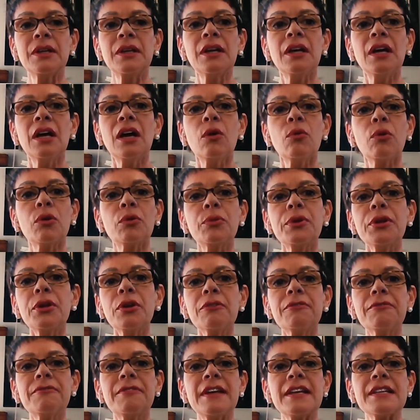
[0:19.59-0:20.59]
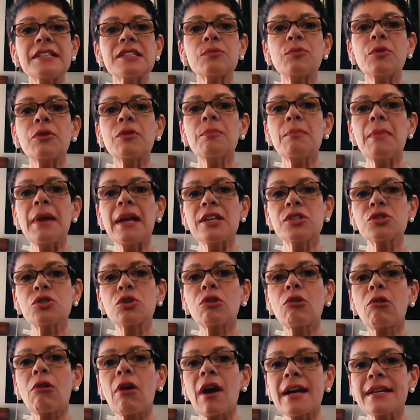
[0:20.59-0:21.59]
When we are faced with major
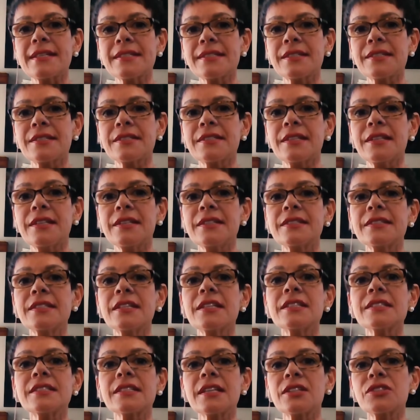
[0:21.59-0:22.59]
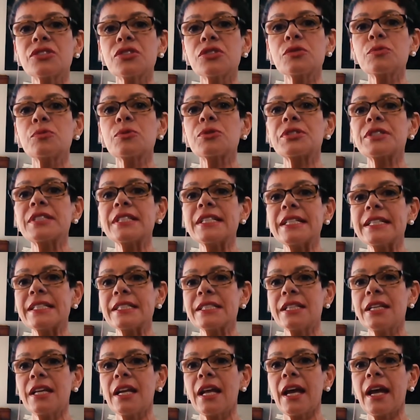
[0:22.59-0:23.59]
crises such as we're seeing
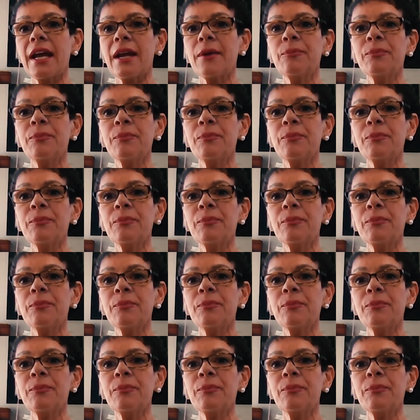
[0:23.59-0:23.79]
today,